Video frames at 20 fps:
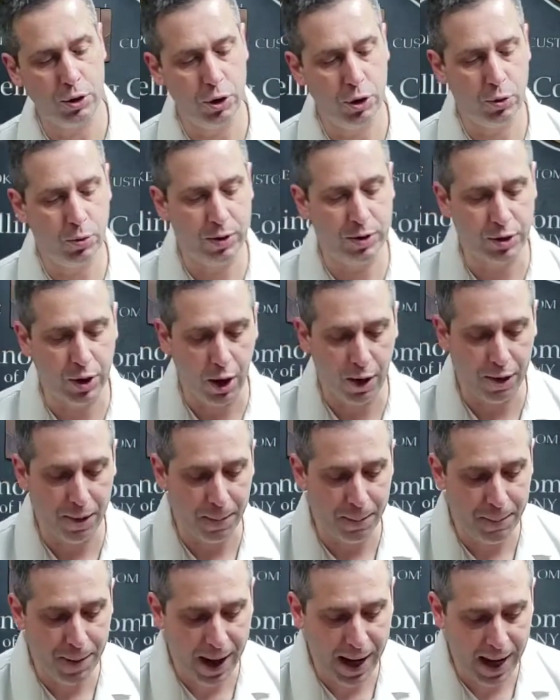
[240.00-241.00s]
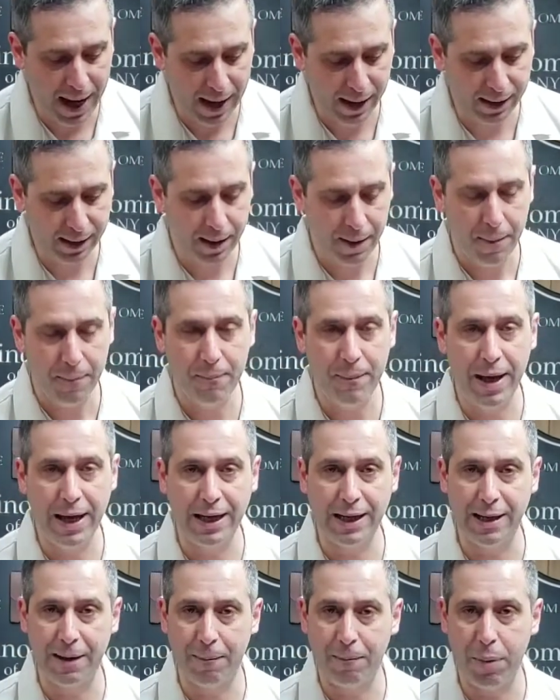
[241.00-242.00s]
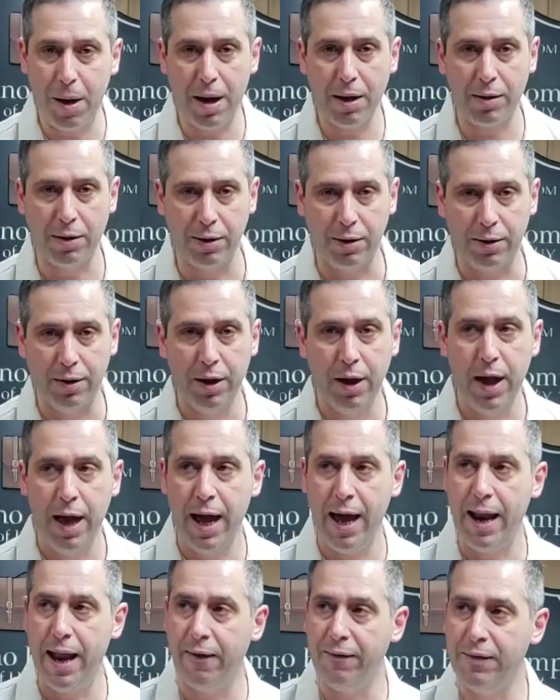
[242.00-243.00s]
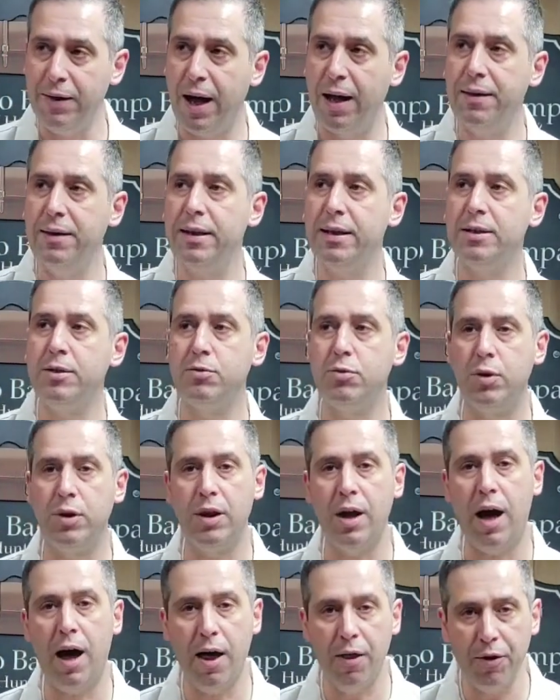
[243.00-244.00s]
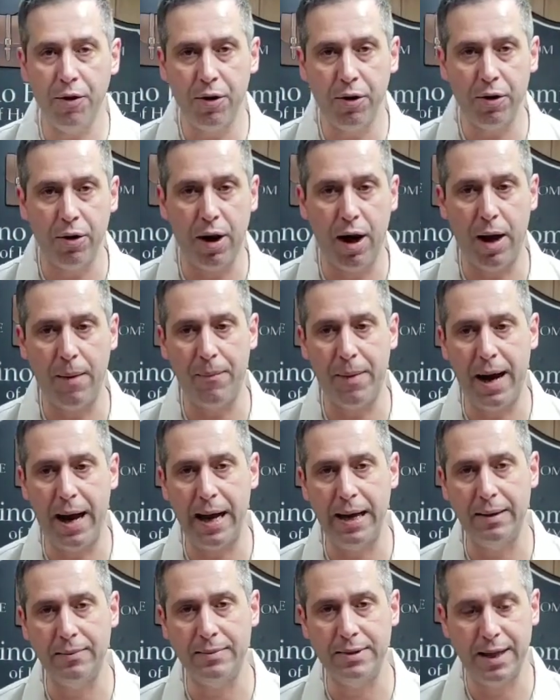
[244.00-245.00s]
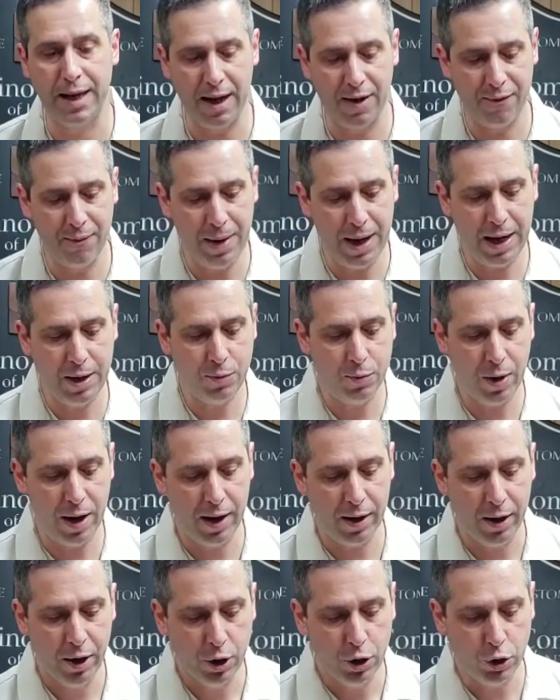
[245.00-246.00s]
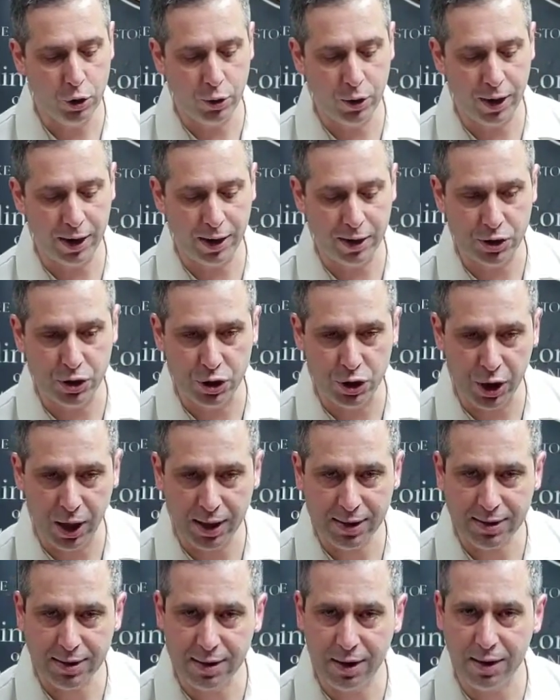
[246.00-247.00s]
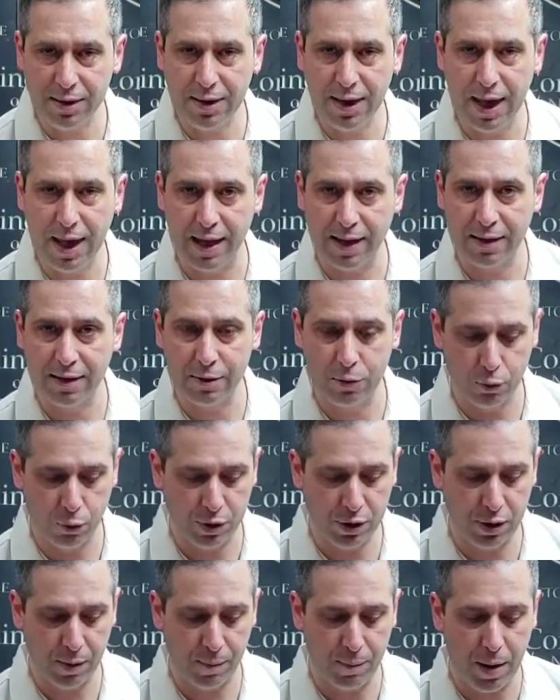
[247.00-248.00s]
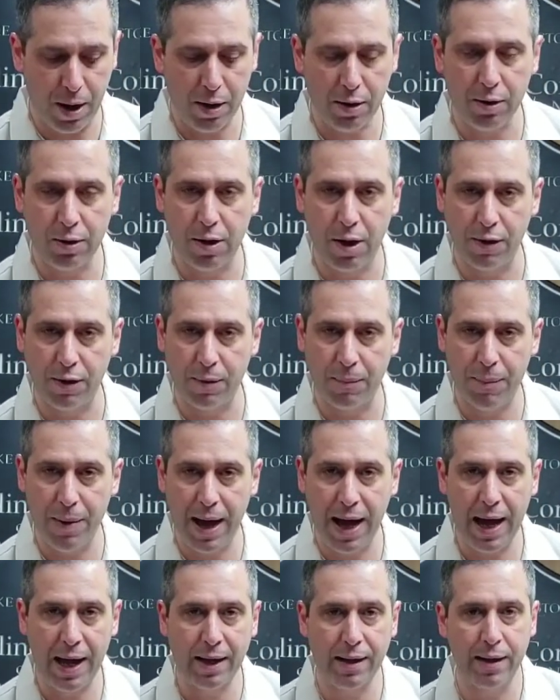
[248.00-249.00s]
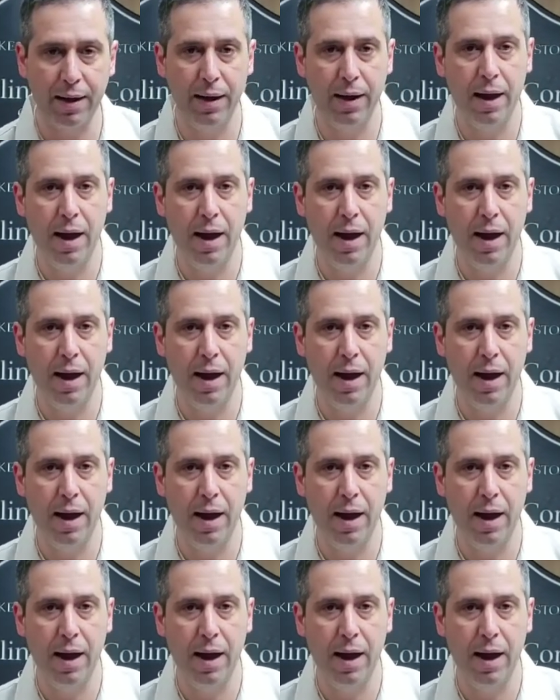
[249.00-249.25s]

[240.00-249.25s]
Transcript: do is on the back make it a buckle, and I've done this with other items that I've made, where you can adjust the length with the buckle on the back,